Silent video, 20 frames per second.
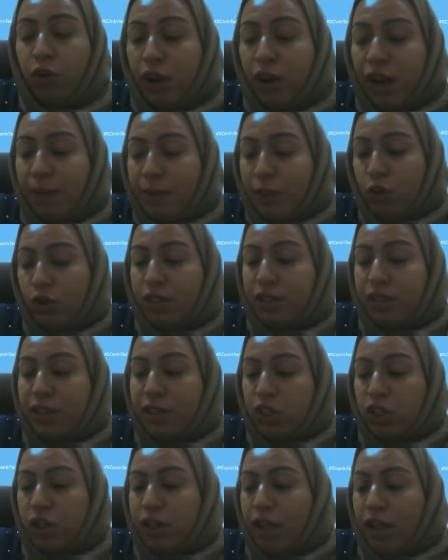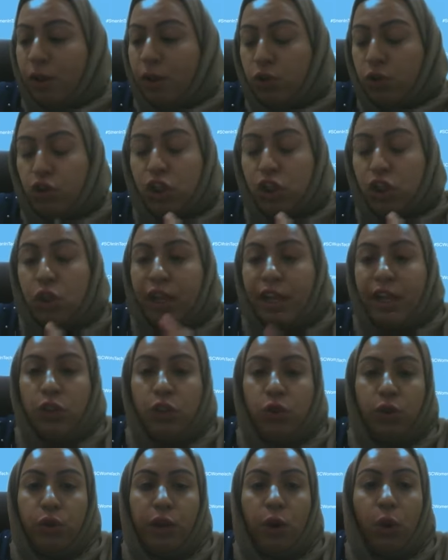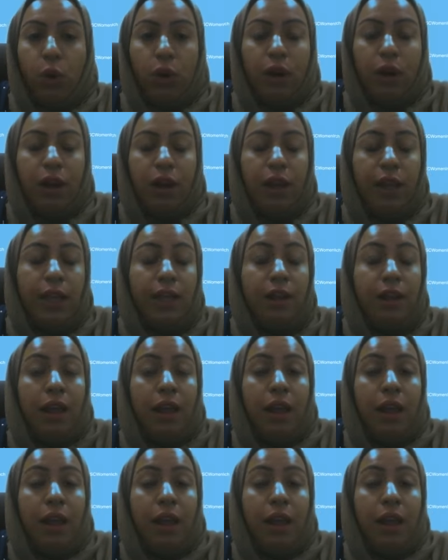coming to this session, I was just looking into the online